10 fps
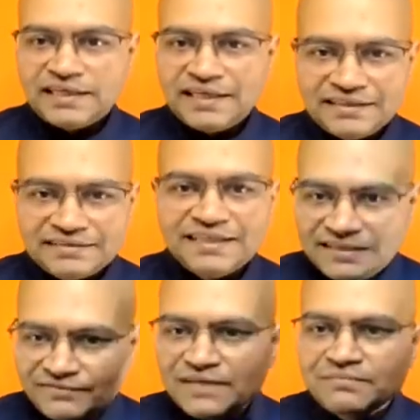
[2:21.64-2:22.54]
is the
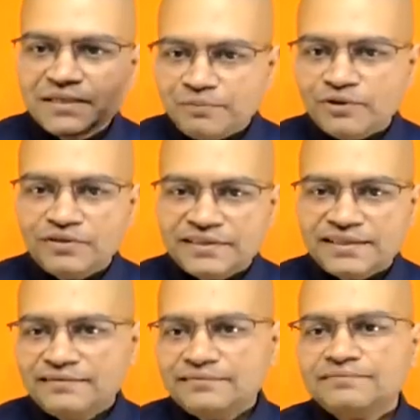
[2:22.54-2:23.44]
environment
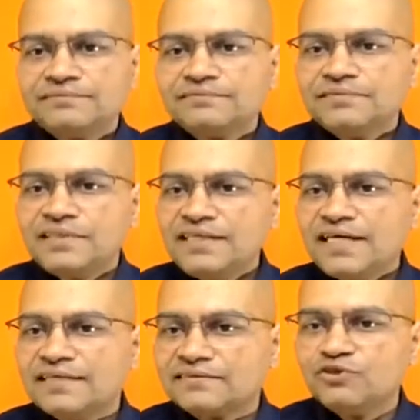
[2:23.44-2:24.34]
polluted?
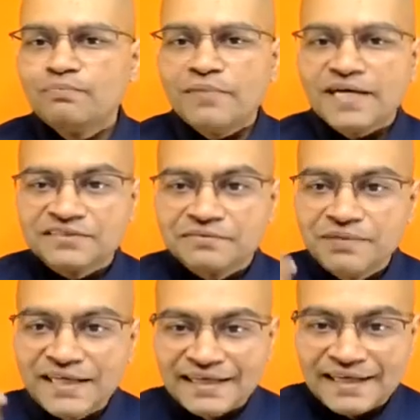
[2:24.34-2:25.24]
Yes, you must
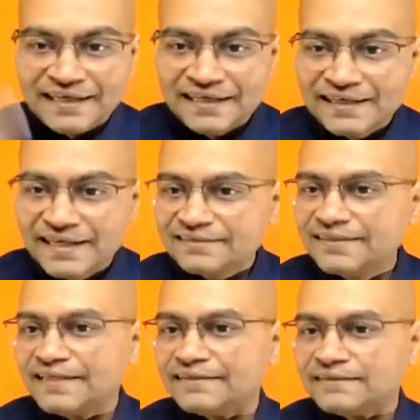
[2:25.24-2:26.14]
be inhaling less
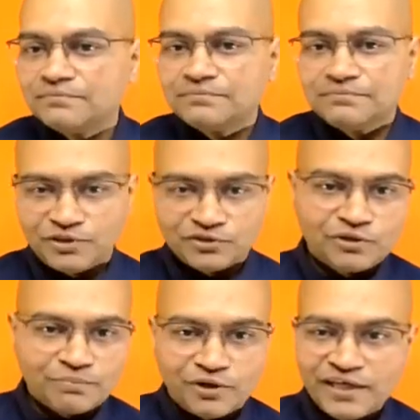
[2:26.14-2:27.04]
then, because
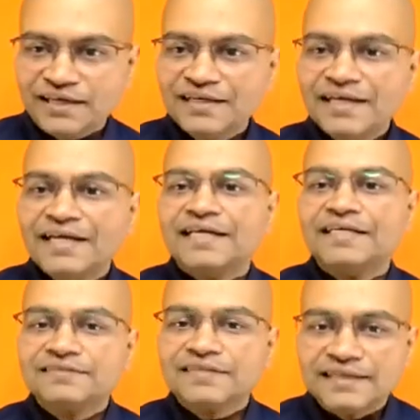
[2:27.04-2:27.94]
your body
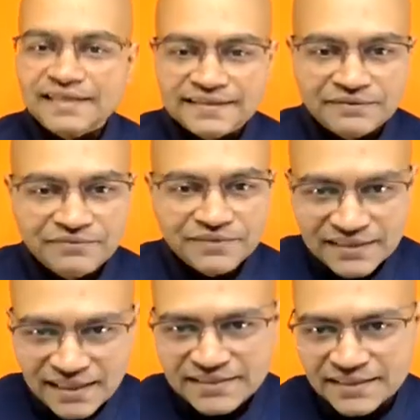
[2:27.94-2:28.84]
is connected with
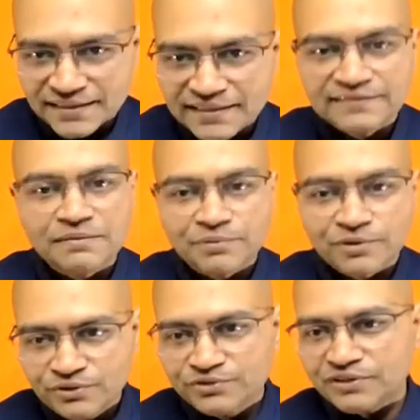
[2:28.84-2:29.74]
nature. It is a
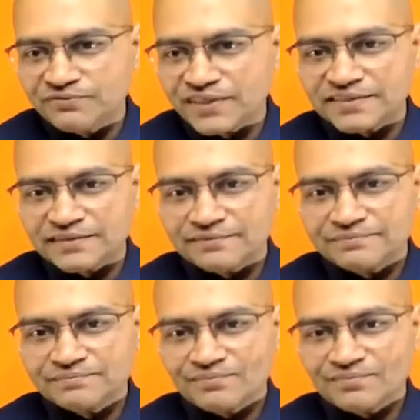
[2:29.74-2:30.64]
produce of nature.
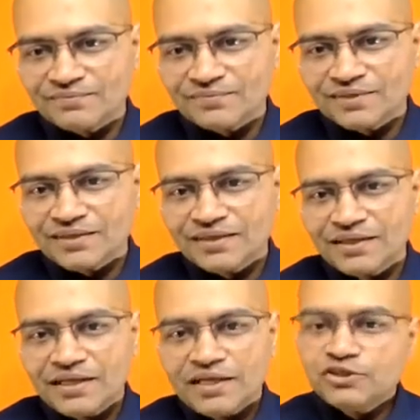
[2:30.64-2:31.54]

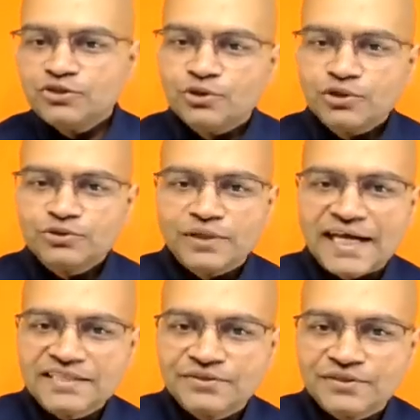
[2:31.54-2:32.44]
Now you go to a
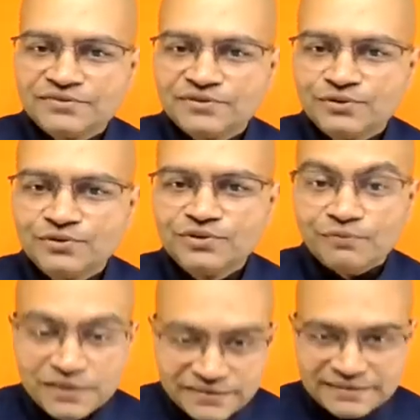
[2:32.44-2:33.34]
natural zone, you
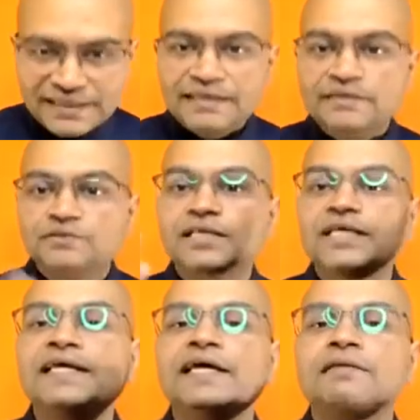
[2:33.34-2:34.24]
will see you will
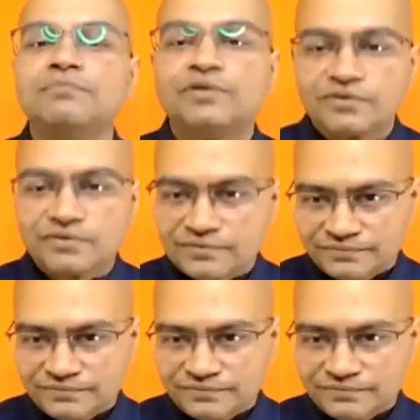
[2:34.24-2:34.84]
inhale more.